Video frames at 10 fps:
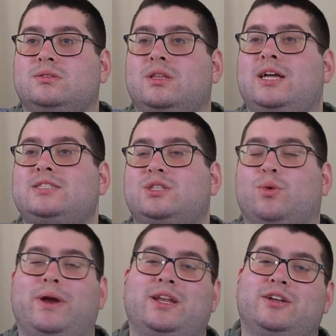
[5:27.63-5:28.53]
That's the
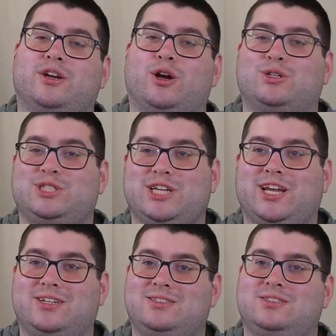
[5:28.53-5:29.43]
way to
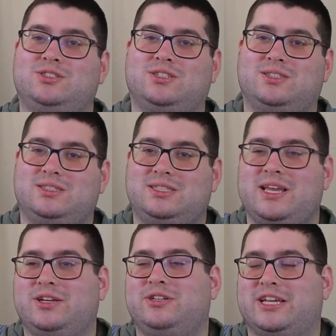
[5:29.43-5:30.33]
negotiate. Just now,
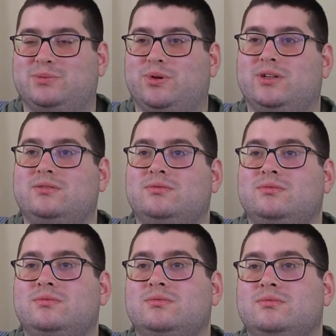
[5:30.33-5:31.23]
say you're desperate.
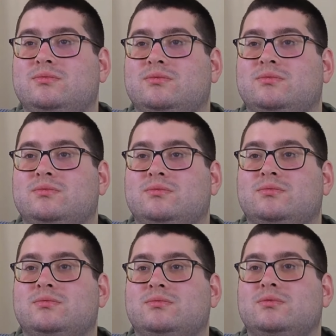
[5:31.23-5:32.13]

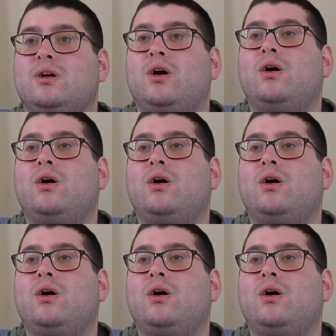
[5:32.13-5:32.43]
Back to